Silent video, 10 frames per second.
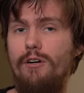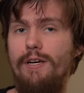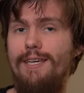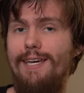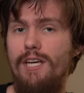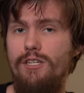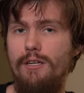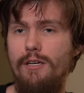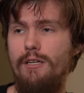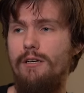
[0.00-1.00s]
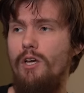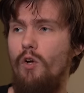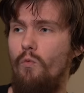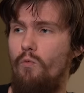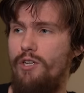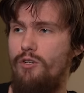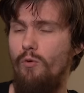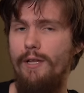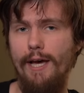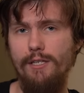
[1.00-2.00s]
are engaging in a
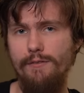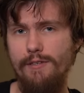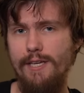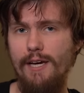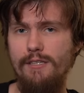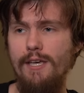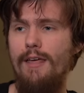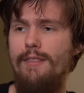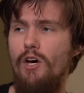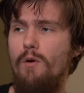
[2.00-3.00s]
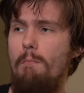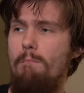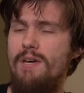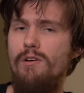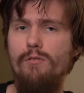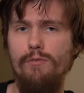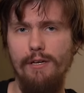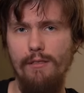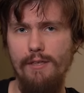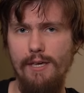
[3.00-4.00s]
ritual act of sex, they are
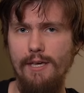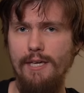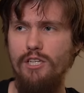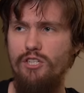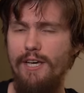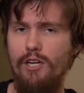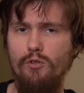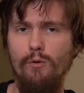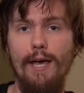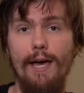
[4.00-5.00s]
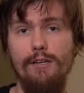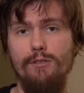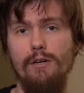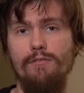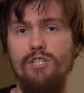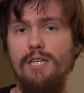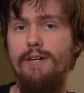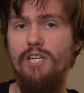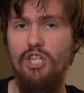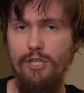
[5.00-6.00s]
mirroring the sexual act of Shiva
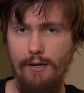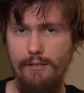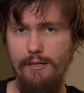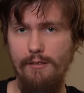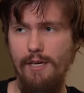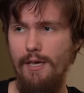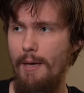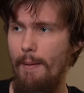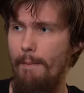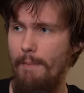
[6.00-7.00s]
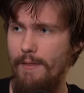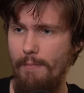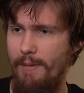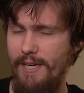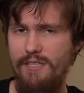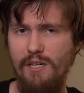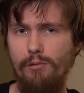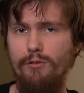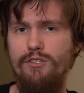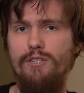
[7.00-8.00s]
and Shakti, the basic
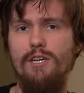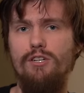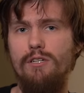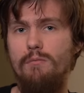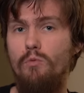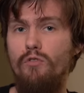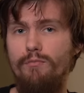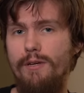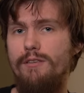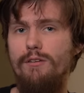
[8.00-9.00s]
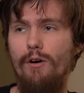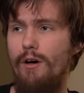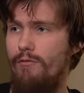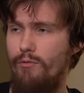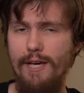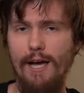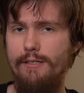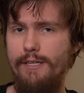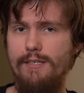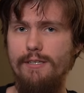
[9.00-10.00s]
pulsation movements of
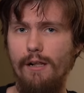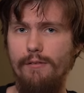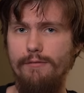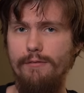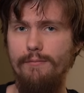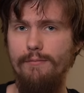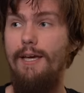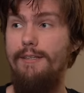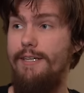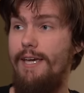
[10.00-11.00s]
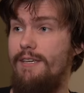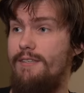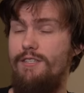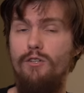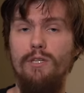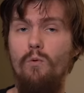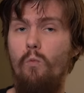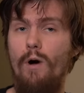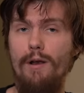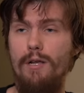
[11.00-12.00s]
reality itself. In any case, this is only
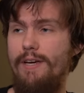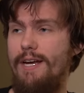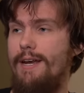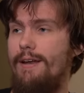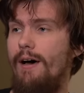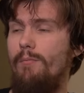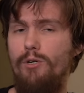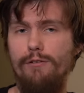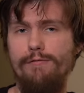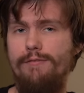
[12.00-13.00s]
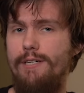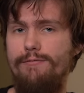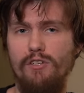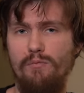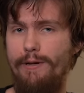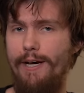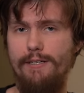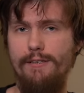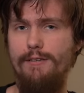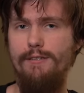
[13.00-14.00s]
one of a number of different
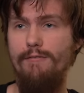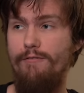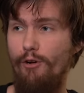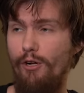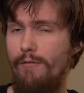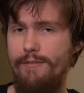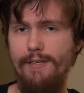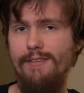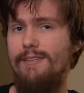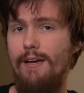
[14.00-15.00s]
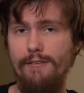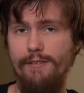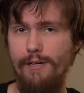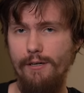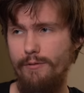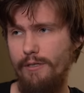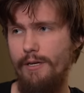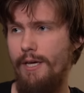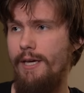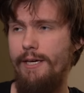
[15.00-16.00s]
practices involved in Tantra or in
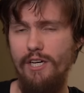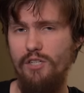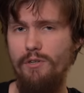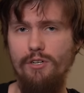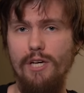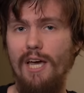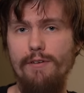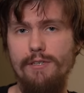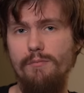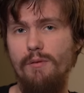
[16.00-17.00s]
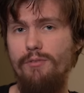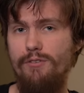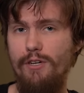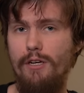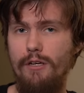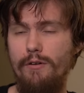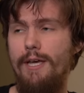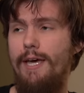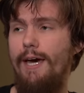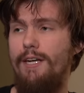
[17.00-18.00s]
Kashmir Shaivism in particular,
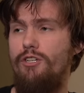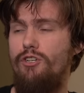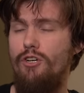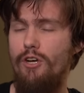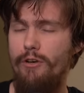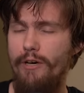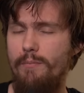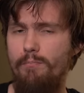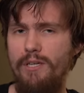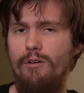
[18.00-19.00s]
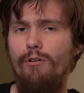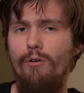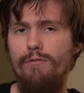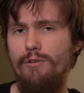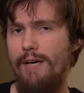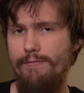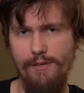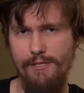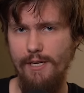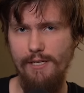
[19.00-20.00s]
and it should not be
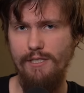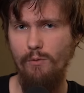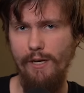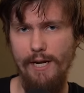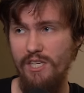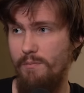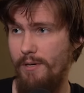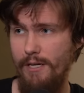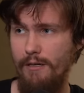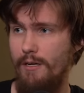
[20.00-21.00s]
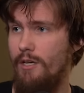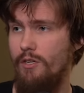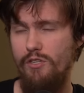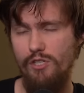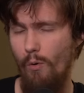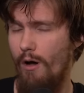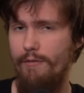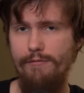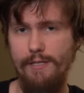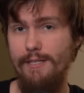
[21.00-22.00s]
overemphasized the way it has been so
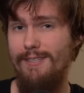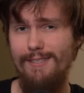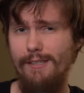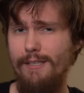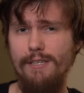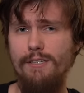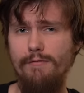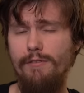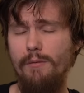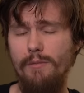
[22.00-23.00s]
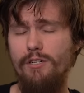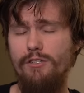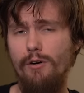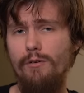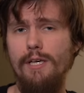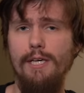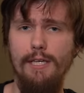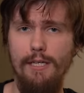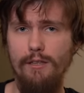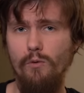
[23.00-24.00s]
often, and still is very much so
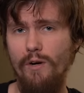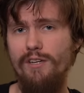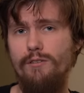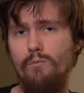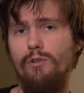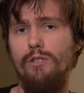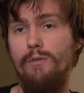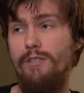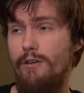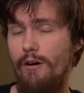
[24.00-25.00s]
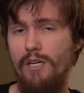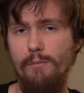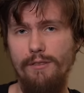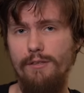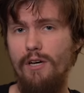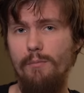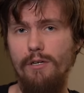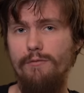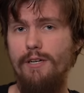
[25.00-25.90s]
in the Western world when talking about the topic of